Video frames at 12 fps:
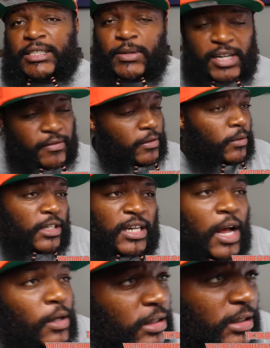whatever you want
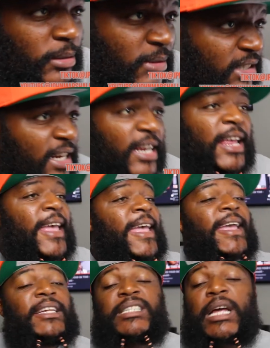to call it, you know what I'm saying?
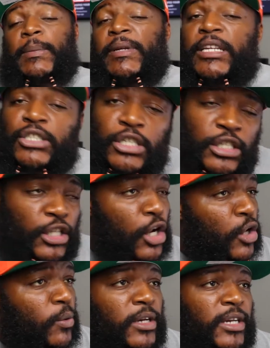It's time to get into the
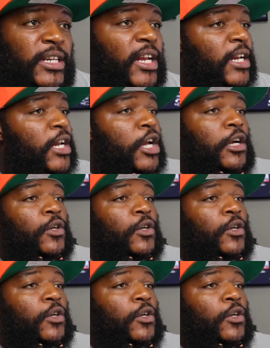third one today.